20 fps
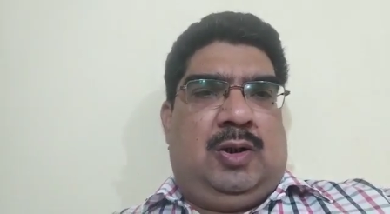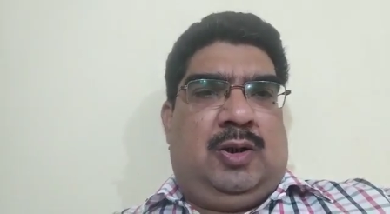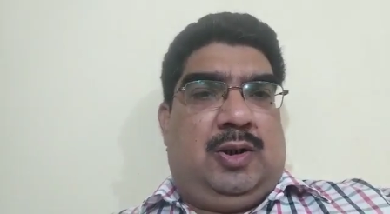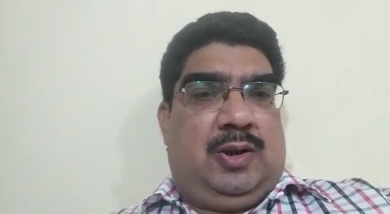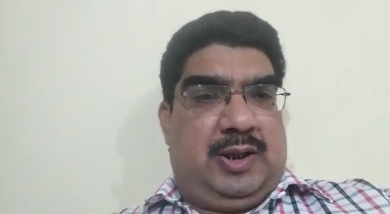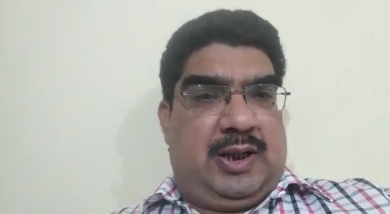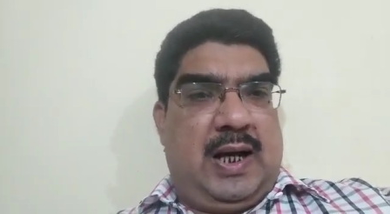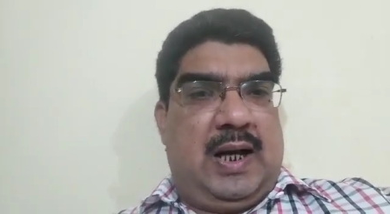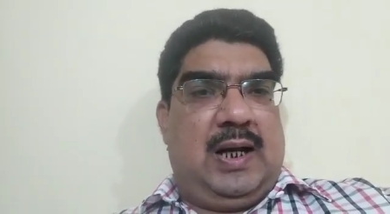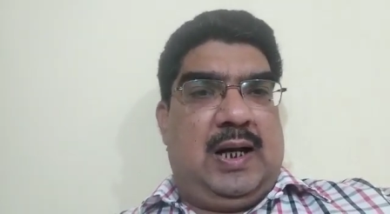
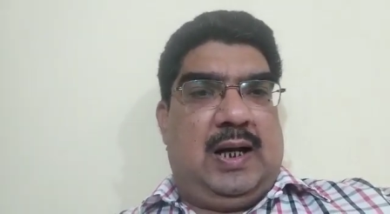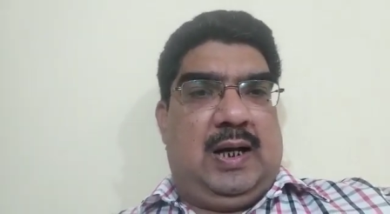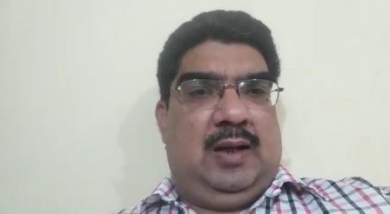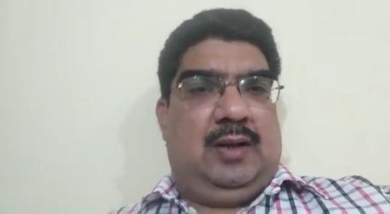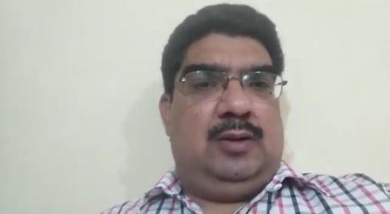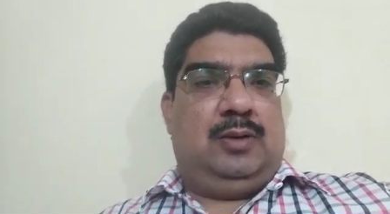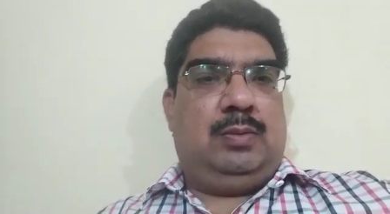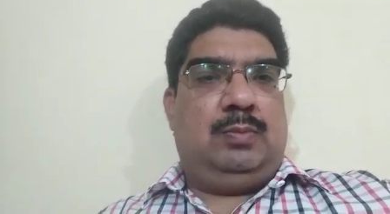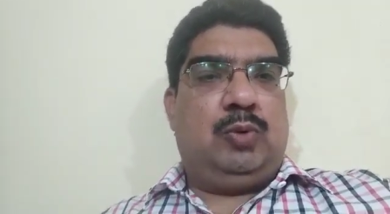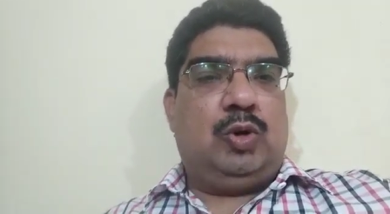Dala
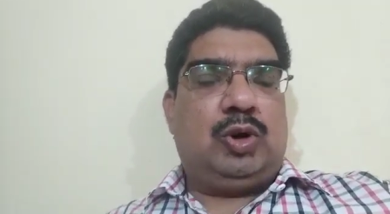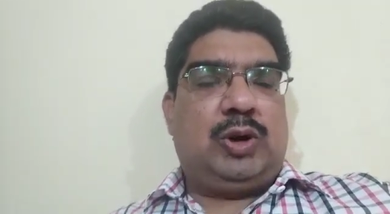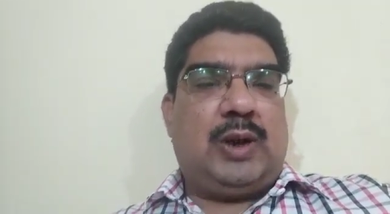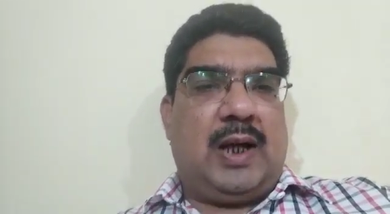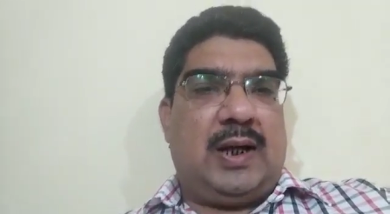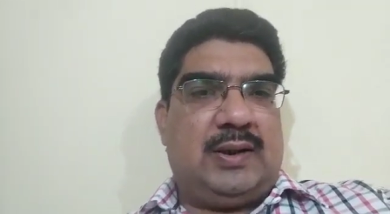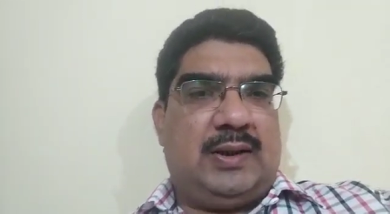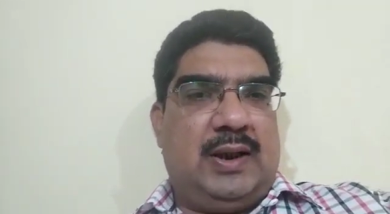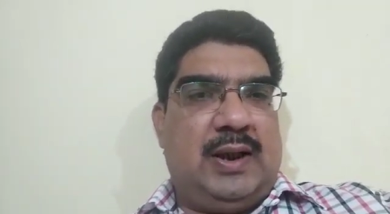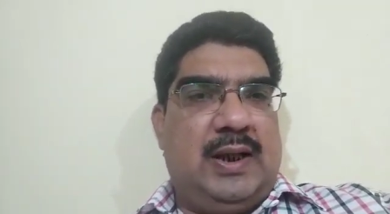both
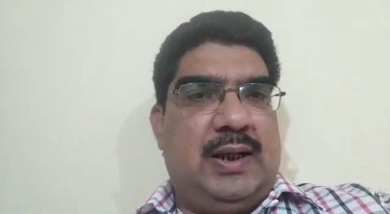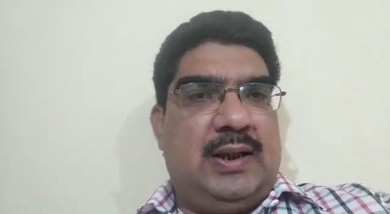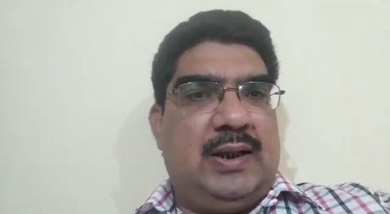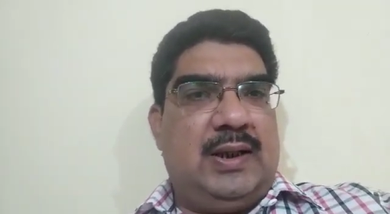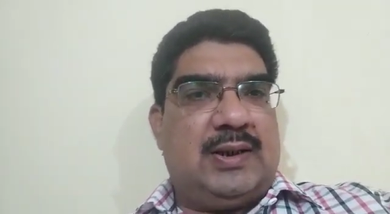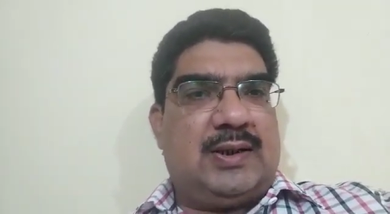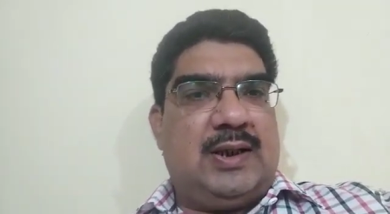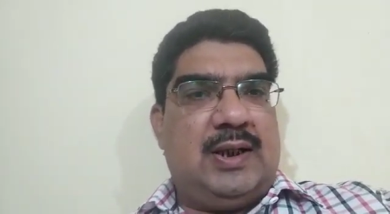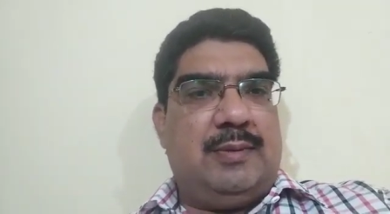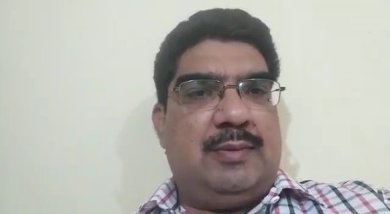are the
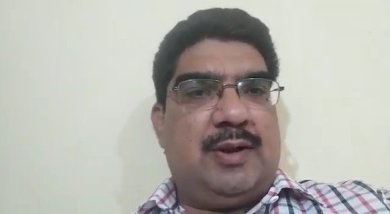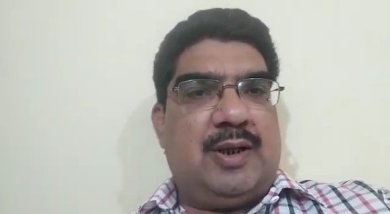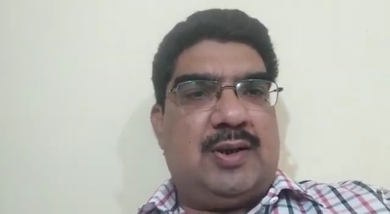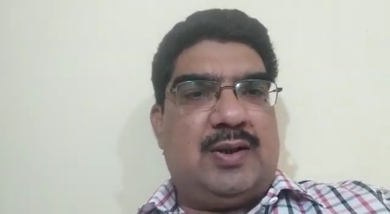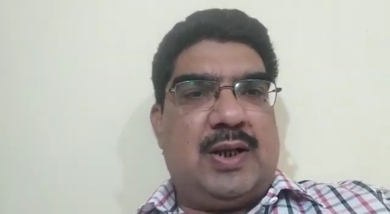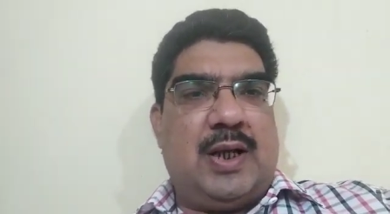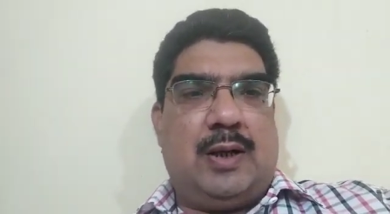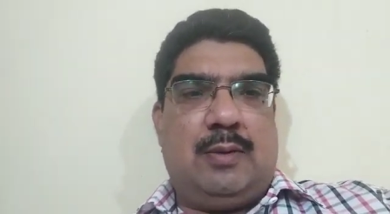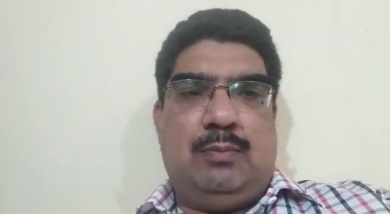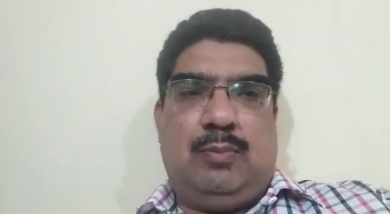landless
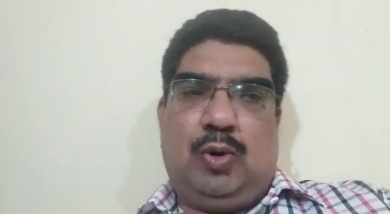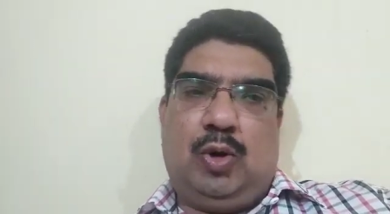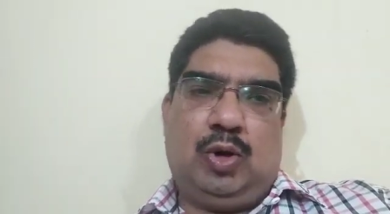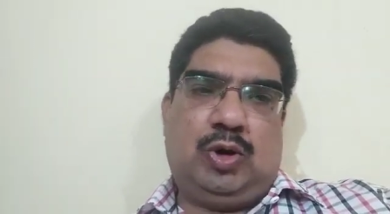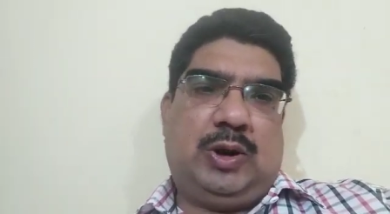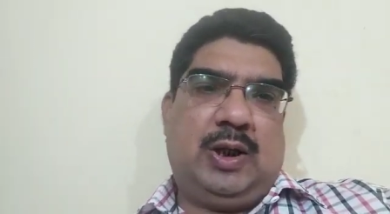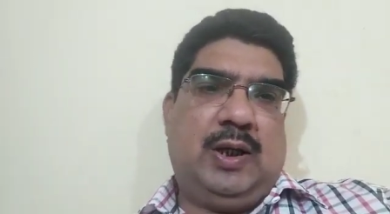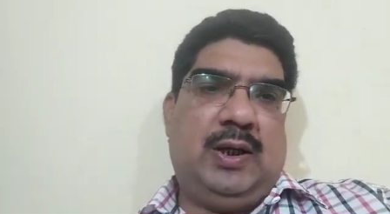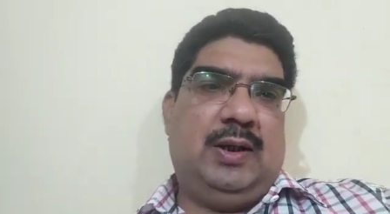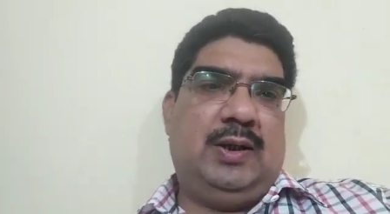laborers, and
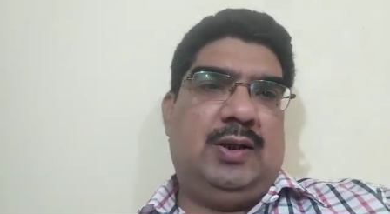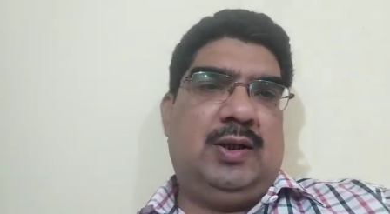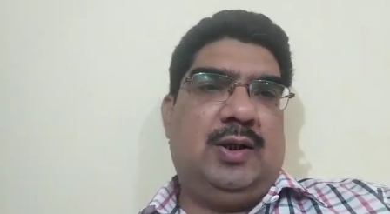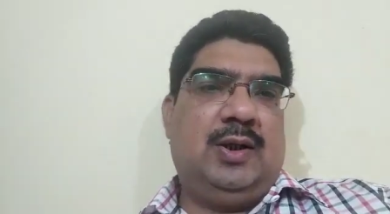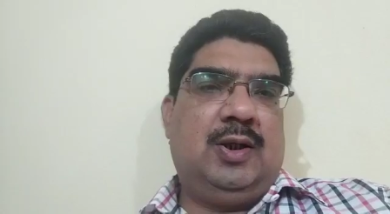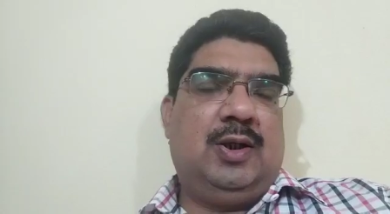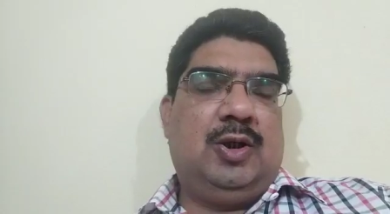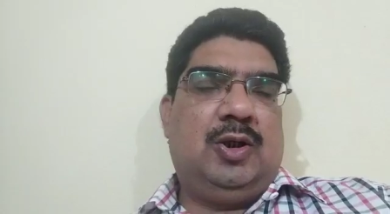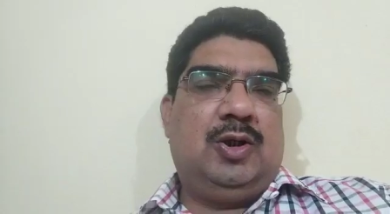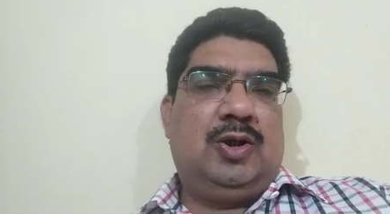both
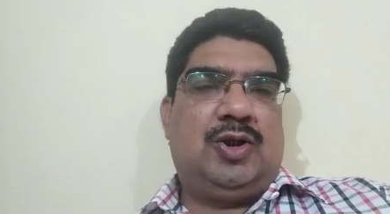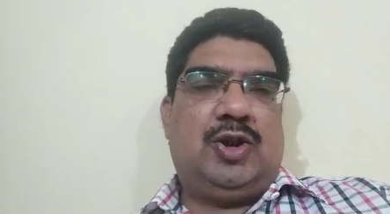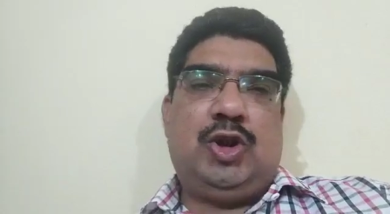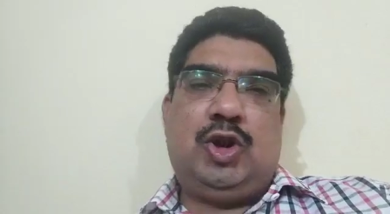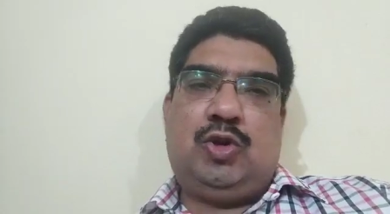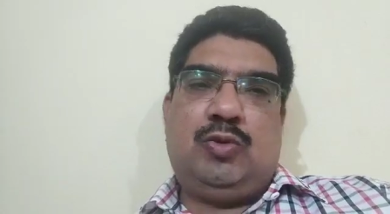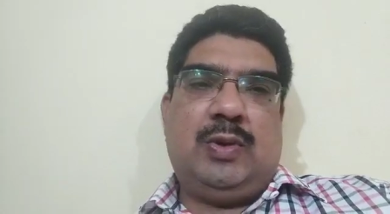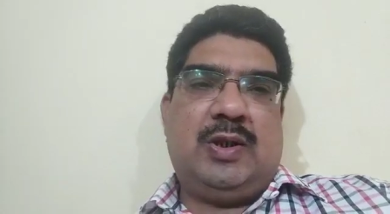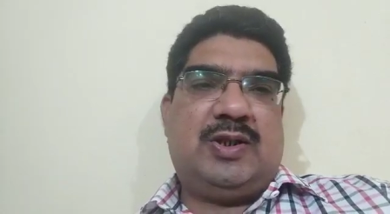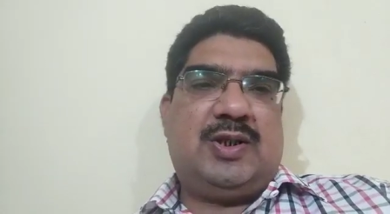
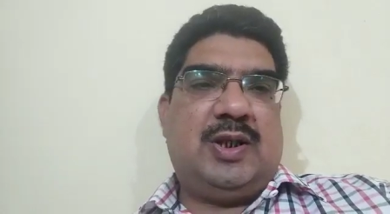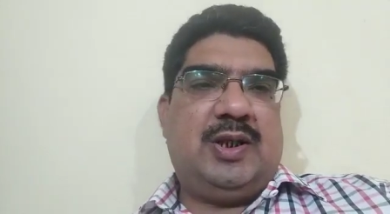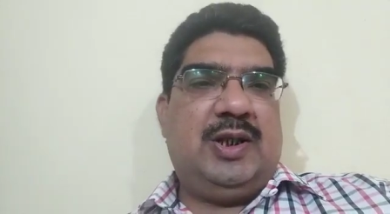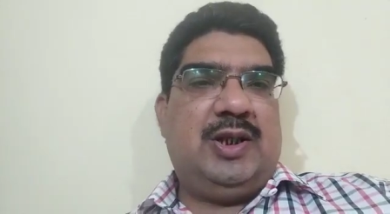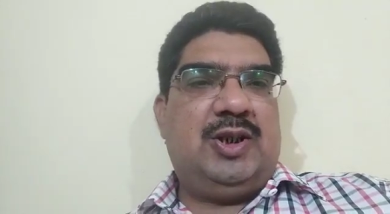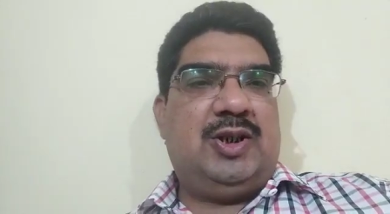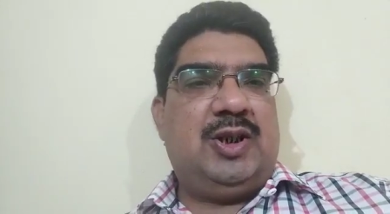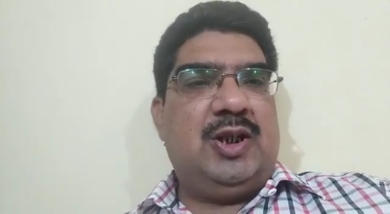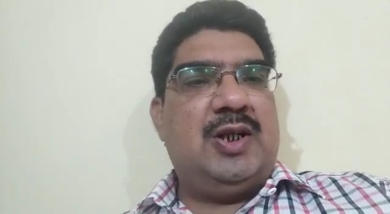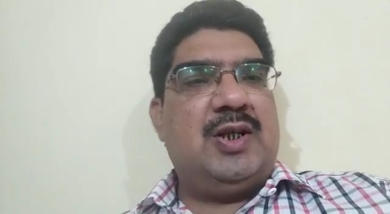situation
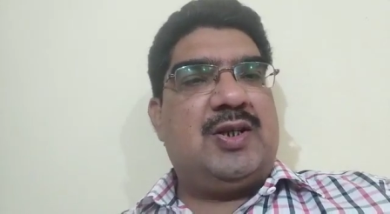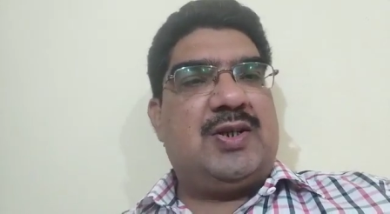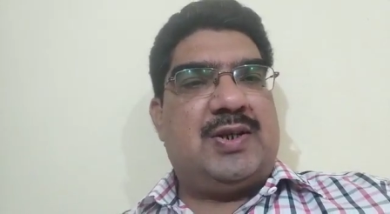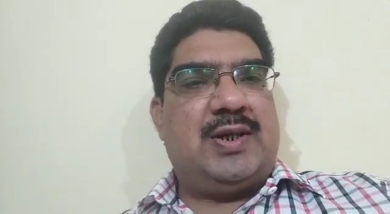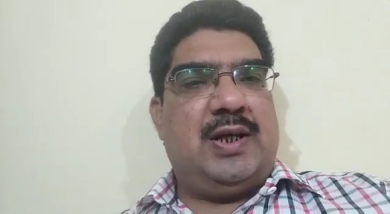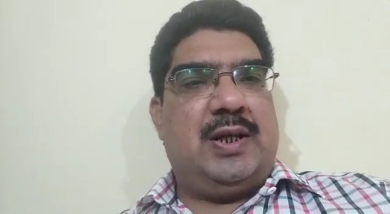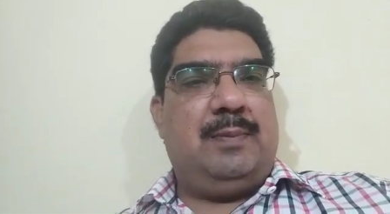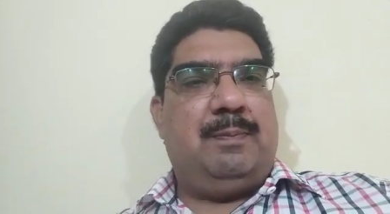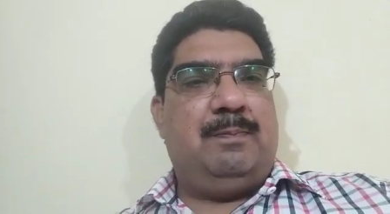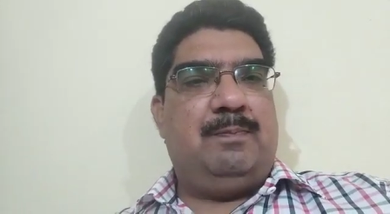is
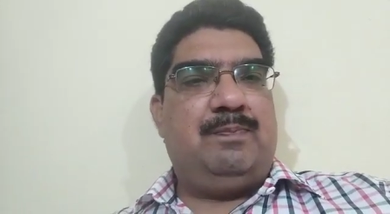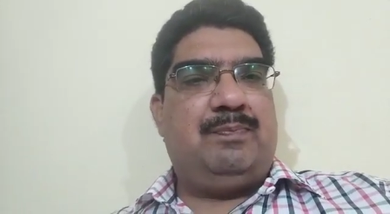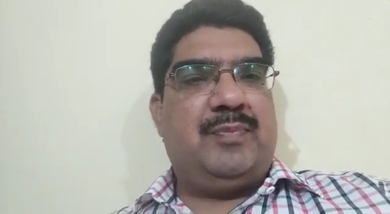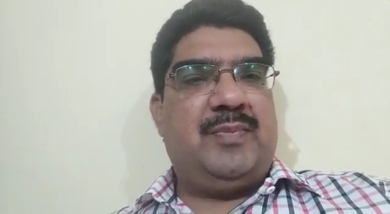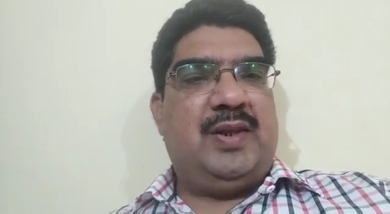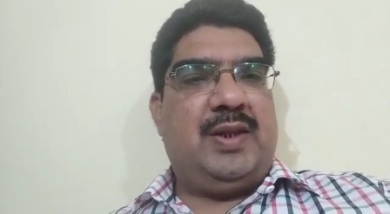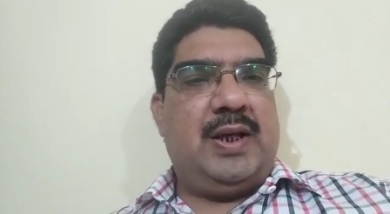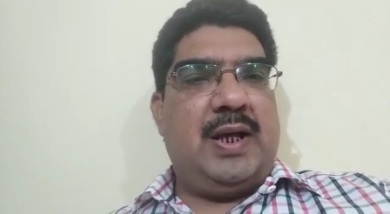same.